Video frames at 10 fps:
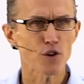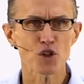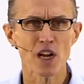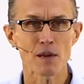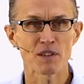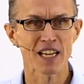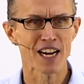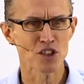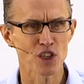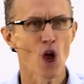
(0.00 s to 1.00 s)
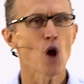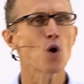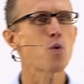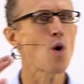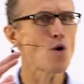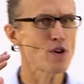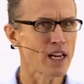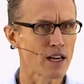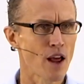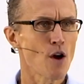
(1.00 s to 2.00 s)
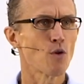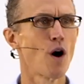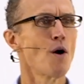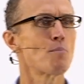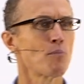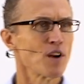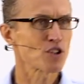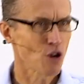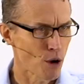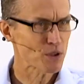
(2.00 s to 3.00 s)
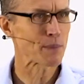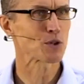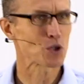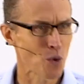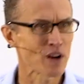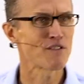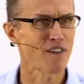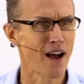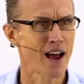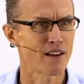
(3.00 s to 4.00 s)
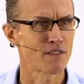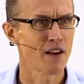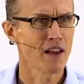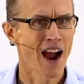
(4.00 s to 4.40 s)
for shame. He's actually quoting uh, Psalm chapter 25.